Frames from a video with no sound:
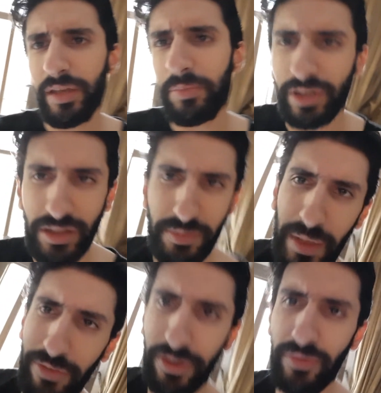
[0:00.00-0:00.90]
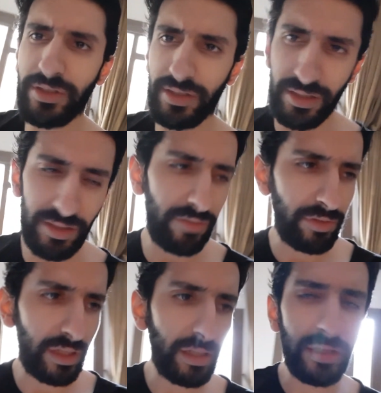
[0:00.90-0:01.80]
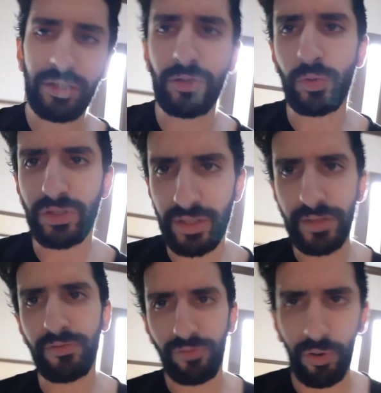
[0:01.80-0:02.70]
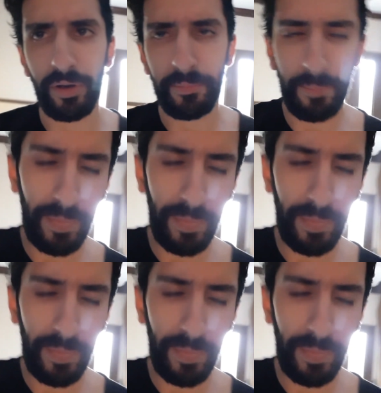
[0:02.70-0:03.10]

because my favorite season of League of Legends was Season four.